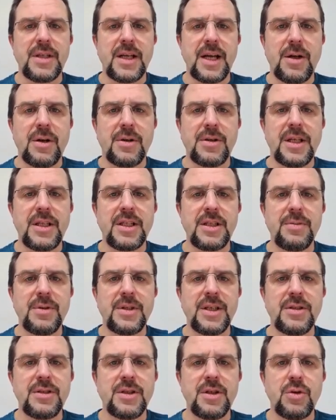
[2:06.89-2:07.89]
cannot
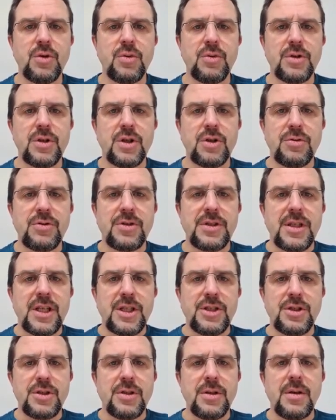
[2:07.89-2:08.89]
eliminate their own
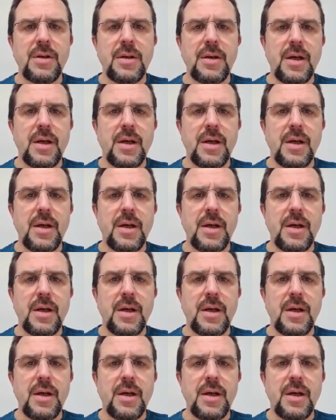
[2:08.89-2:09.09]
hallucination.